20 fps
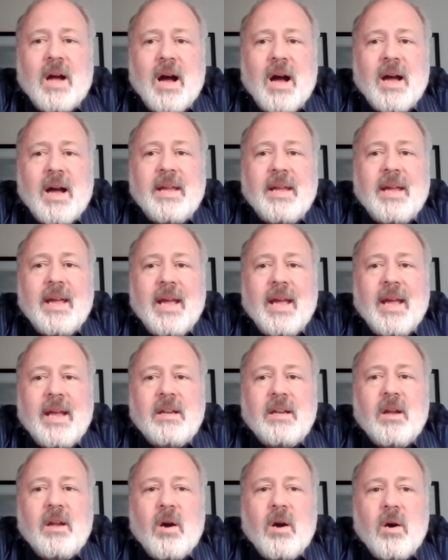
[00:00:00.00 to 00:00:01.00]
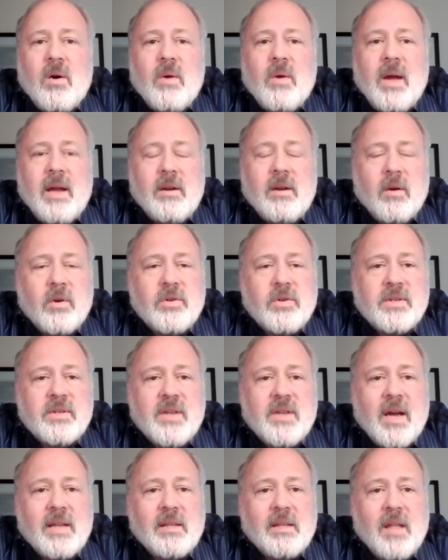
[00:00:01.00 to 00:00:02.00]
I-N-O, at
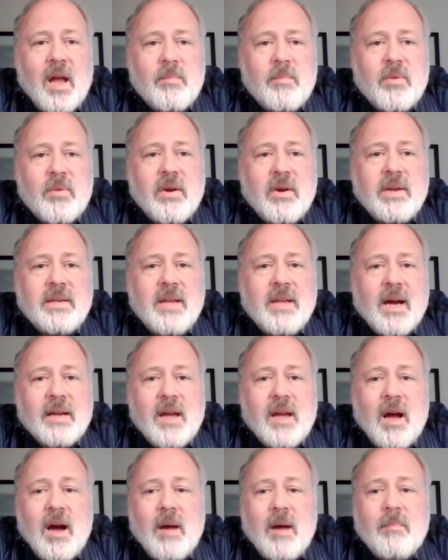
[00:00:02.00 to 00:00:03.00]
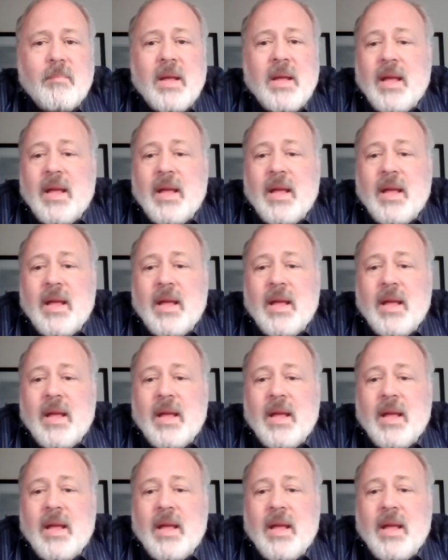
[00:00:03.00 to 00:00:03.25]
oceansidelibrary.com.